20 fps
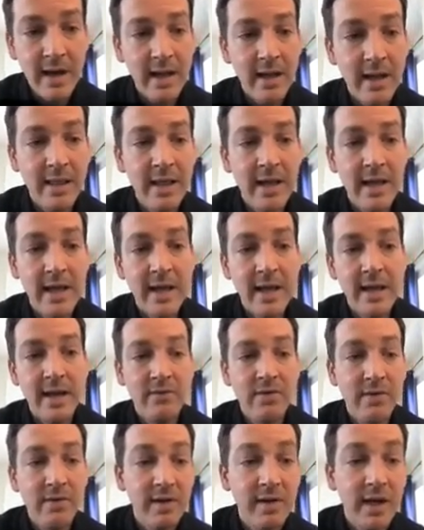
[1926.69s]
And then
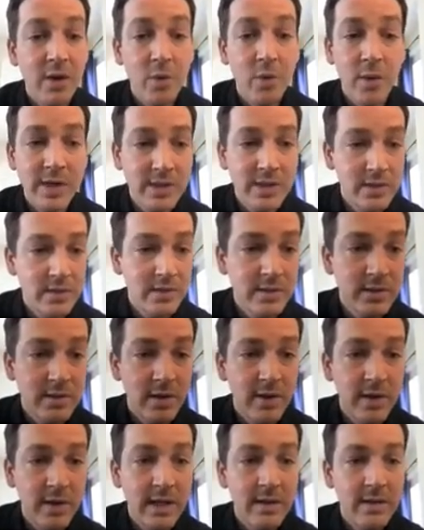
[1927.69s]
if you have any questions
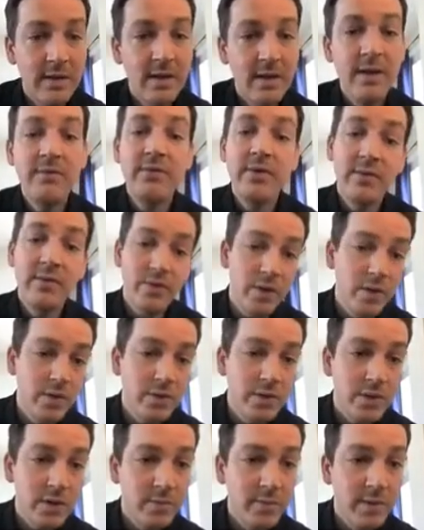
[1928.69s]
on it, feel free to
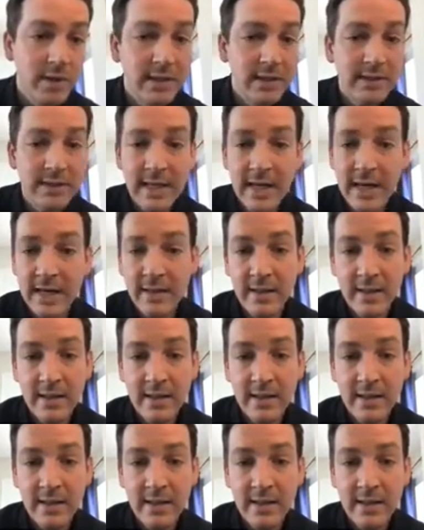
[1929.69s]
use the community site.